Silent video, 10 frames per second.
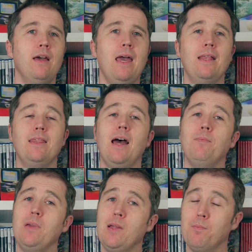and
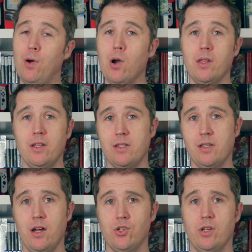that being part of the
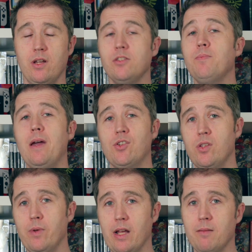discussion,
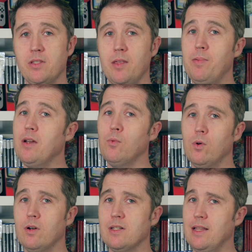especially when it comes to the big
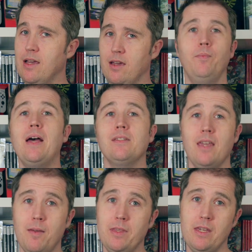awards like Best
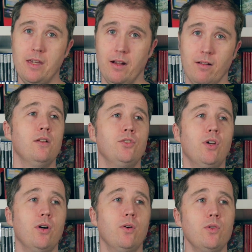Game of the Year.
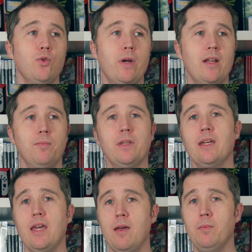So you end up with a
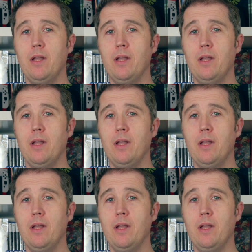game